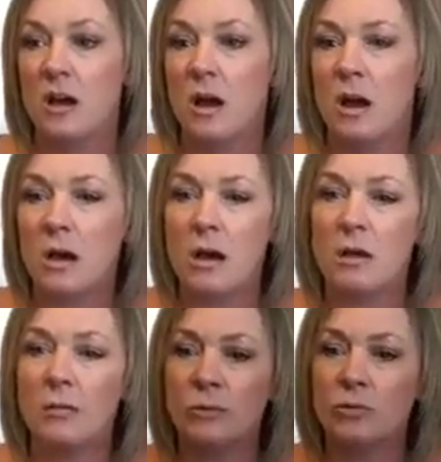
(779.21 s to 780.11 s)

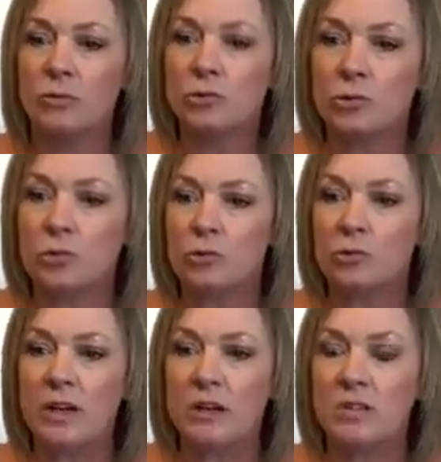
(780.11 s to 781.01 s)

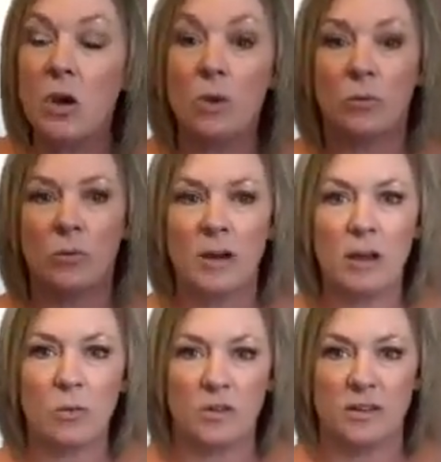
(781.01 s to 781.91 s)
What else? Oh,
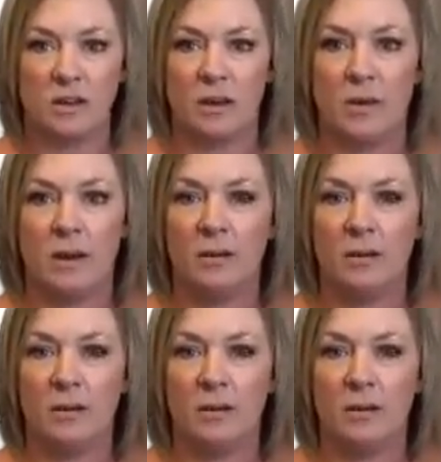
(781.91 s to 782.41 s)
another one to think about.